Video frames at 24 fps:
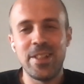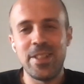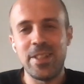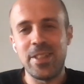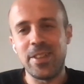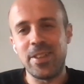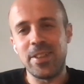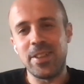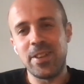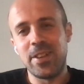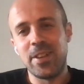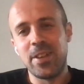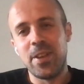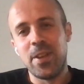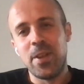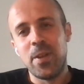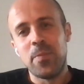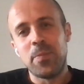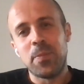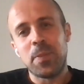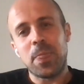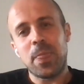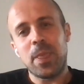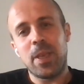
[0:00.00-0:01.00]
We
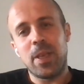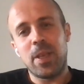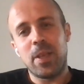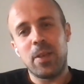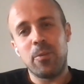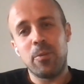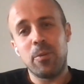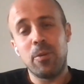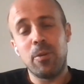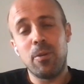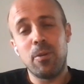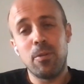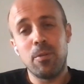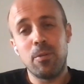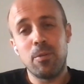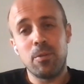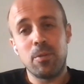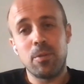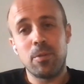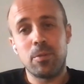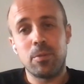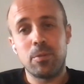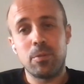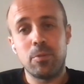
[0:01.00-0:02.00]

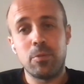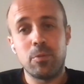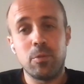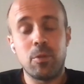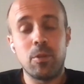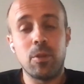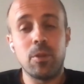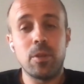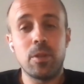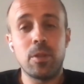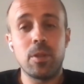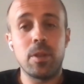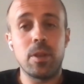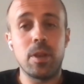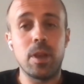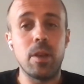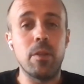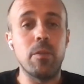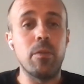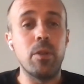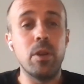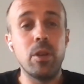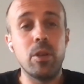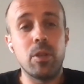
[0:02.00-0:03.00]
all of course,
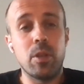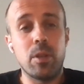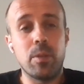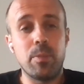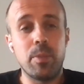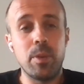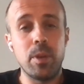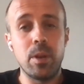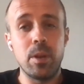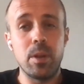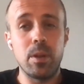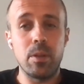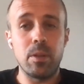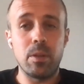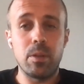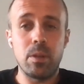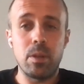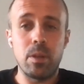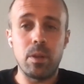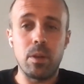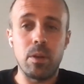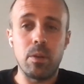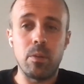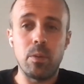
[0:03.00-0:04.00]
have rich experience
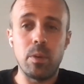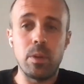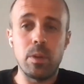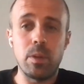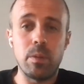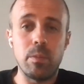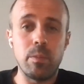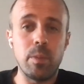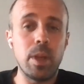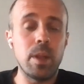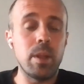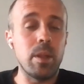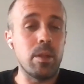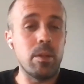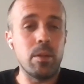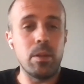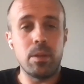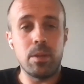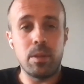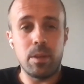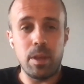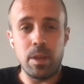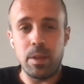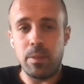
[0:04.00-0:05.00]
with many
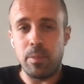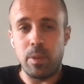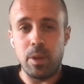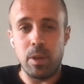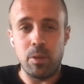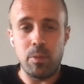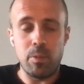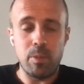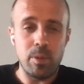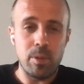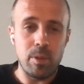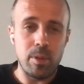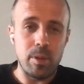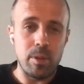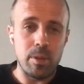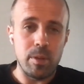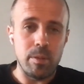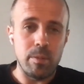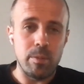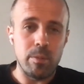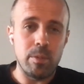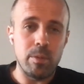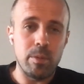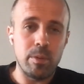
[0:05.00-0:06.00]
test management
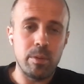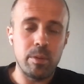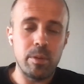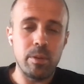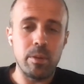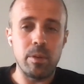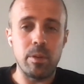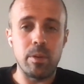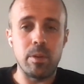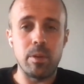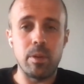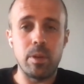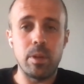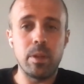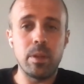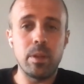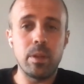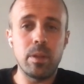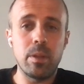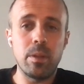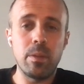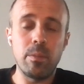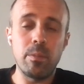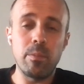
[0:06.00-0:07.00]
systems.
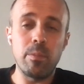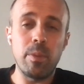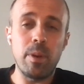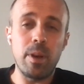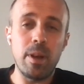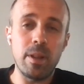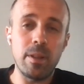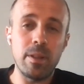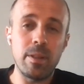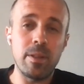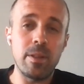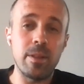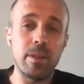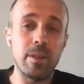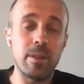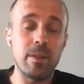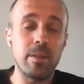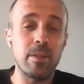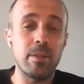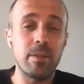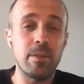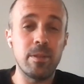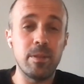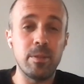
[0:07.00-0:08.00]
But
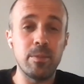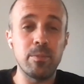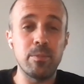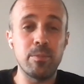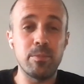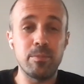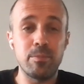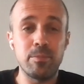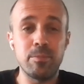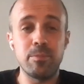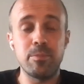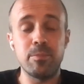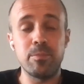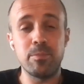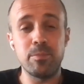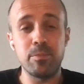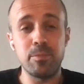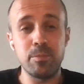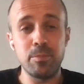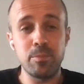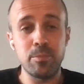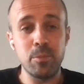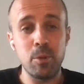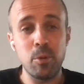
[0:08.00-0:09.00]
the
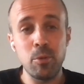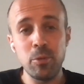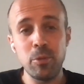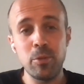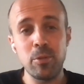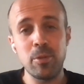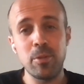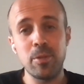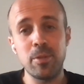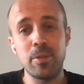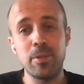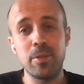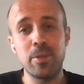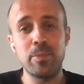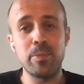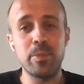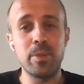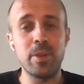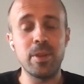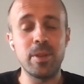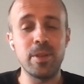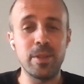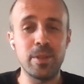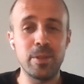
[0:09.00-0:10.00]
most
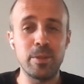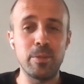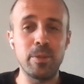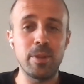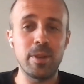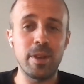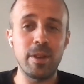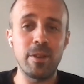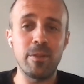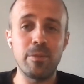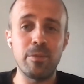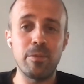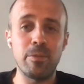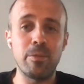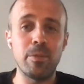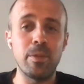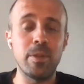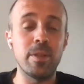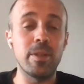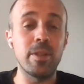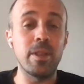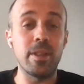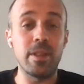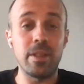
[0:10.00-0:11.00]
experience we have
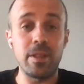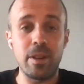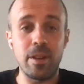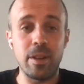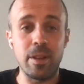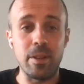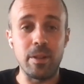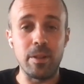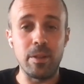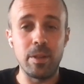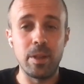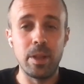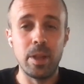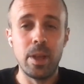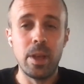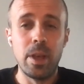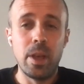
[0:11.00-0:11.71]
in test trail.